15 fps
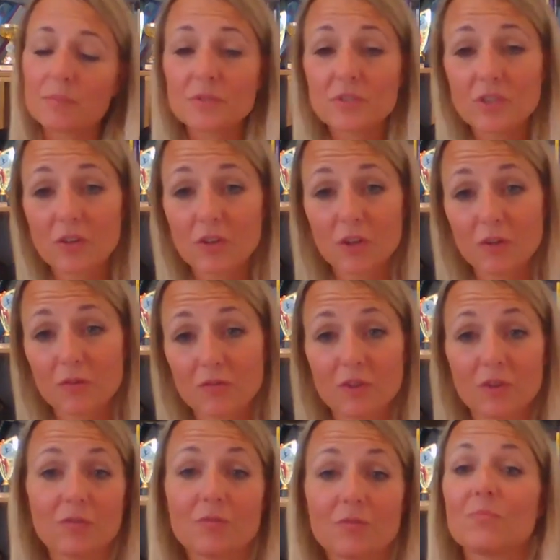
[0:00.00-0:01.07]
So
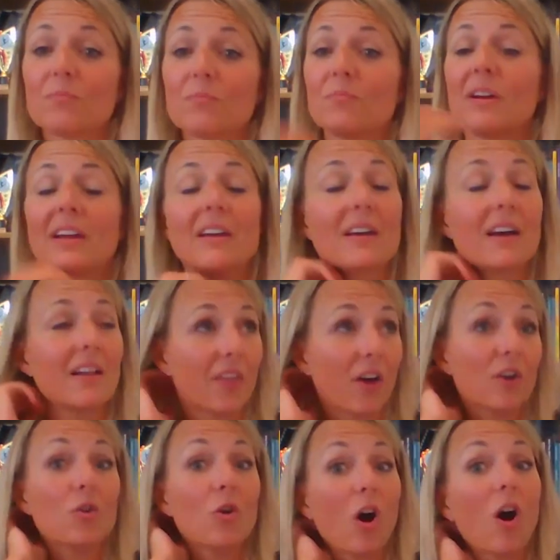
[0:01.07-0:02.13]
you bring
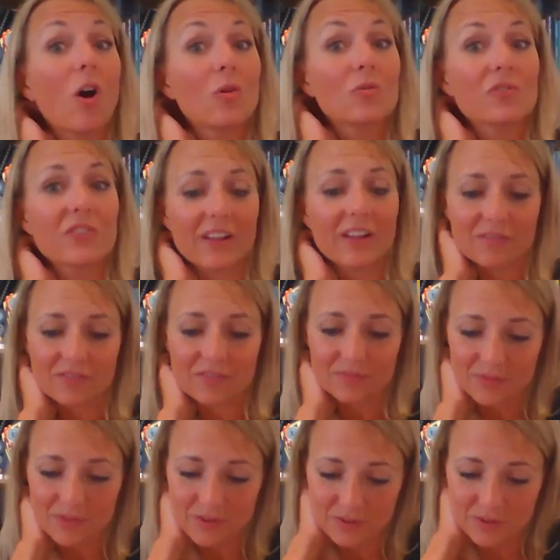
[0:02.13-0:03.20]
your whole self
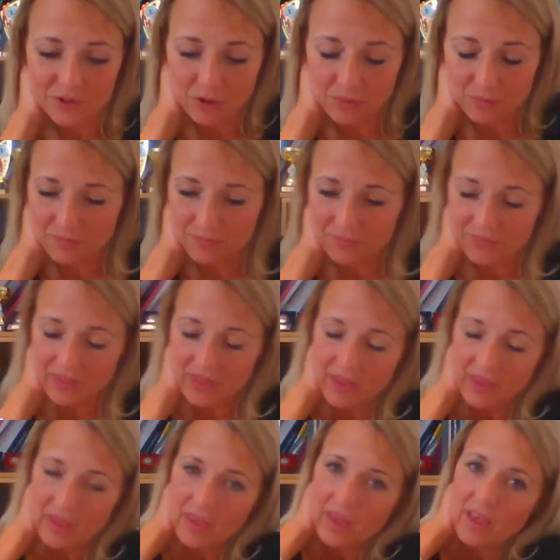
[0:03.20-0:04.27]
to the job.
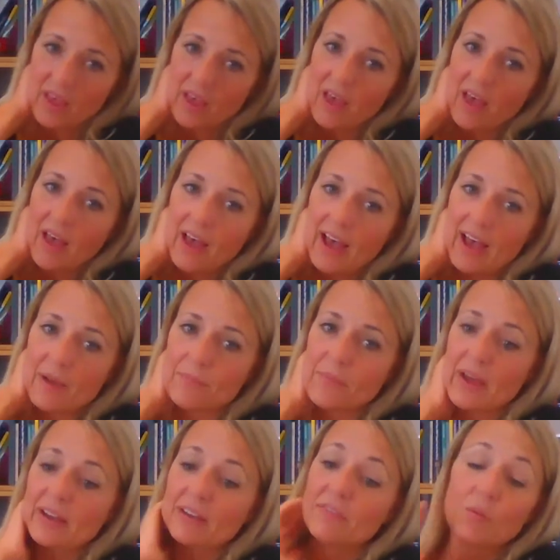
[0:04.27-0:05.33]
And
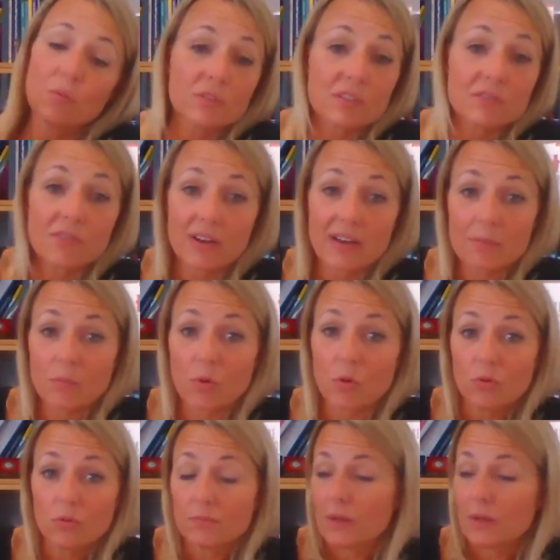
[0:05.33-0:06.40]
if you want to find out
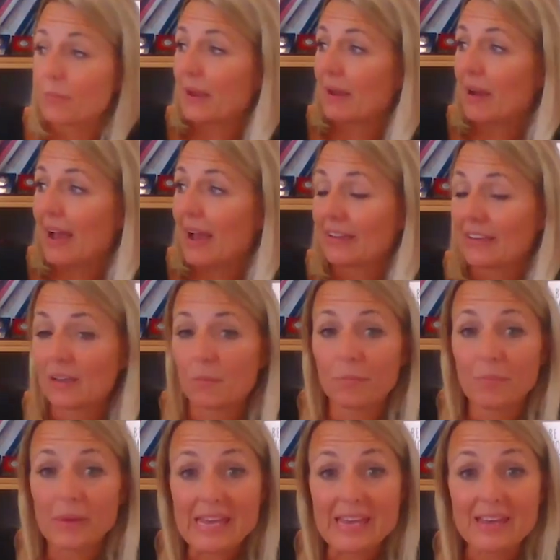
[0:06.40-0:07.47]
more about how you can
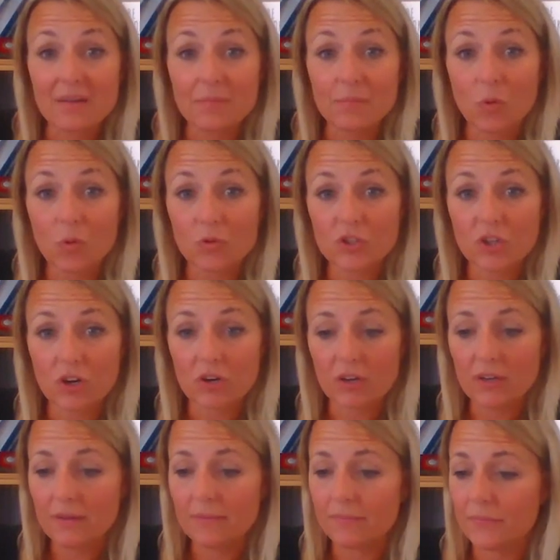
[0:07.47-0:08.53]
be more
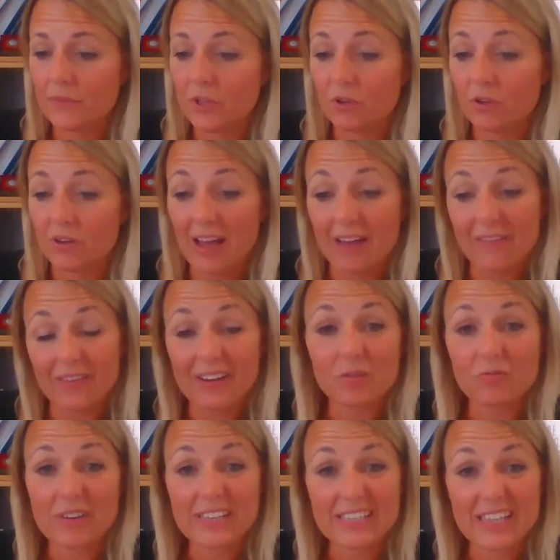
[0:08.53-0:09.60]
toddler, you can have a
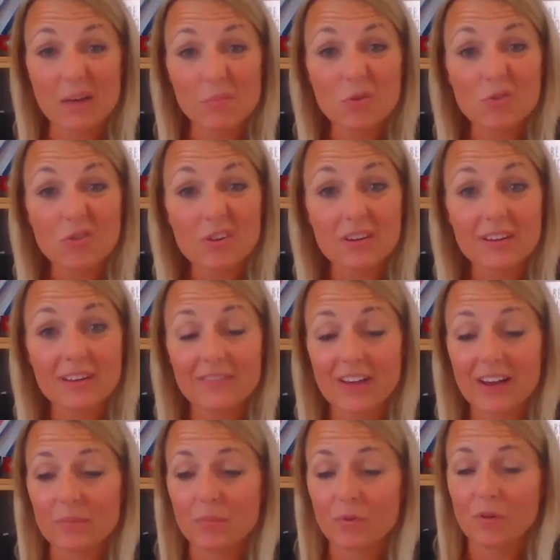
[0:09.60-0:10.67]
little read of that book,
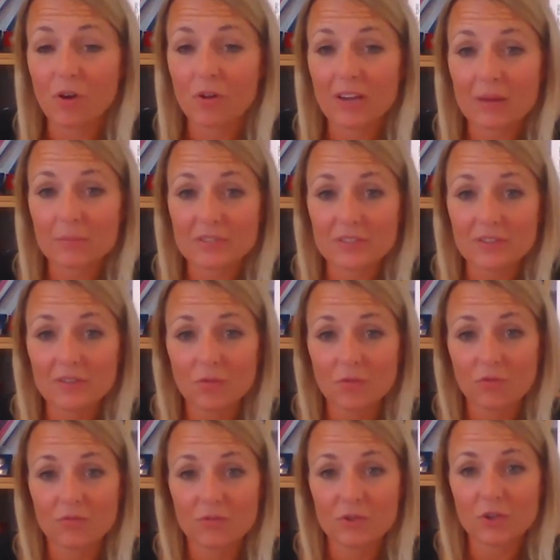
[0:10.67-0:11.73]
available on Amazon or
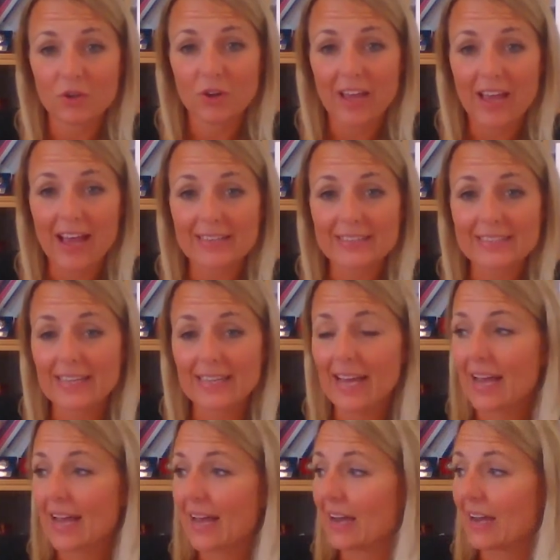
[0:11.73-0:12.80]
through John Catt,
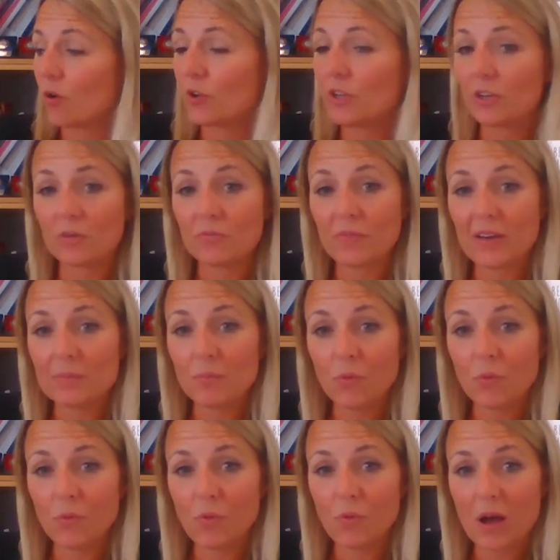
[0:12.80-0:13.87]
or you can read
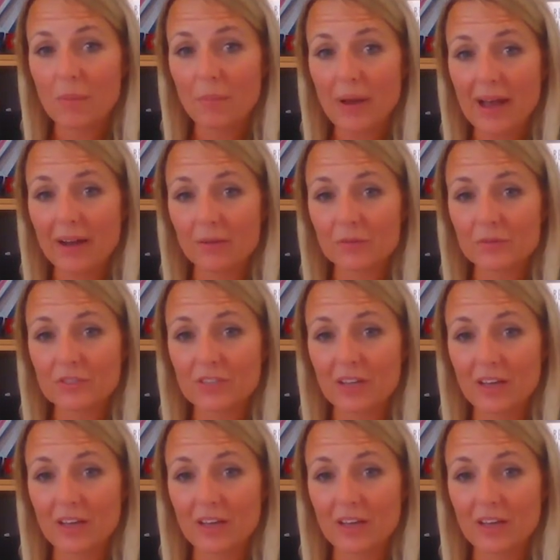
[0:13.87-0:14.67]
more about